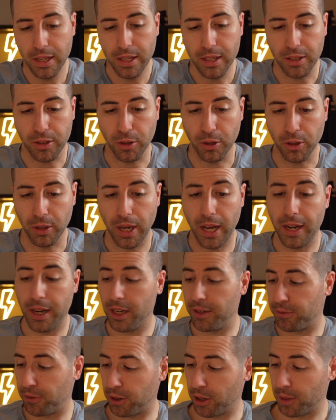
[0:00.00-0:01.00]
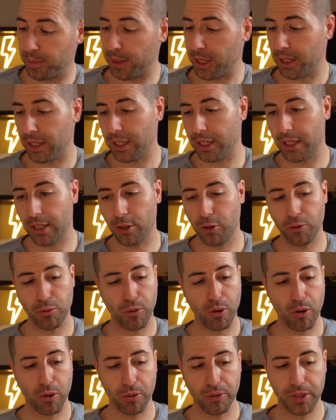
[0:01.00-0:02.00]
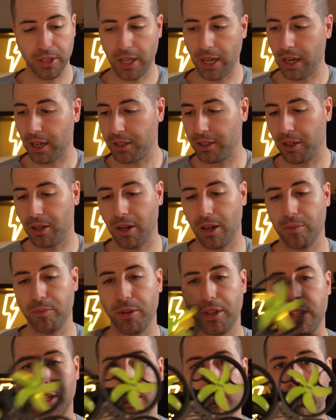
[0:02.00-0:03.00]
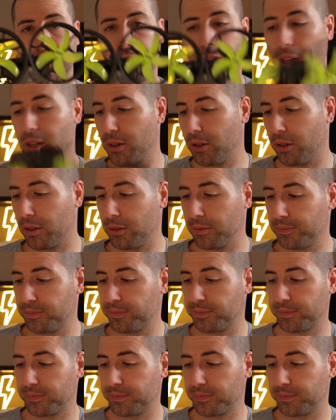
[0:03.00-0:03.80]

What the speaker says: So, and then if you want to update the drone, they actually come with a little dongle.